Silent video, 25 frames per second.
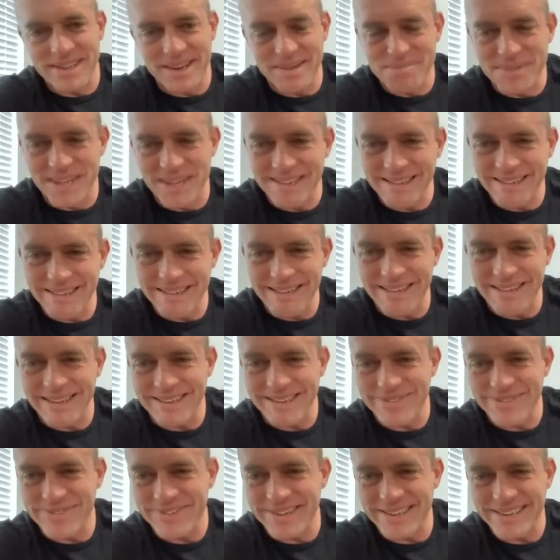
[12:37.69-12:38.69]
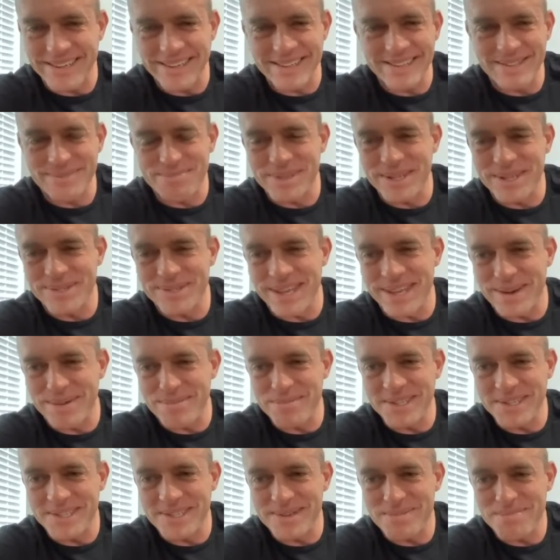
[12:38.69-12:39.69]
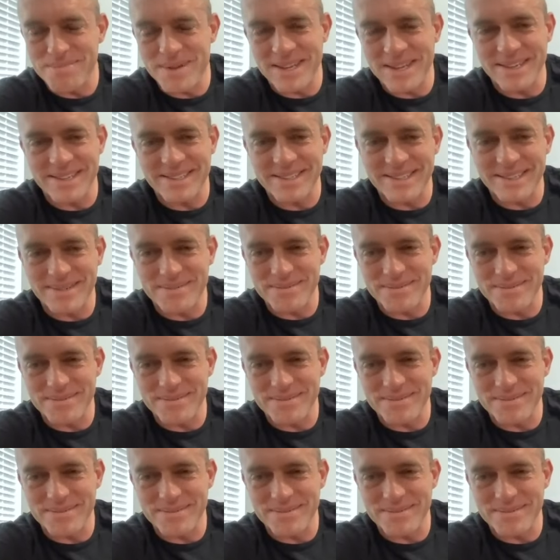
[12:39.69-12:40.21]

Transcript: And I'm like, oh, fuck, those help me so much.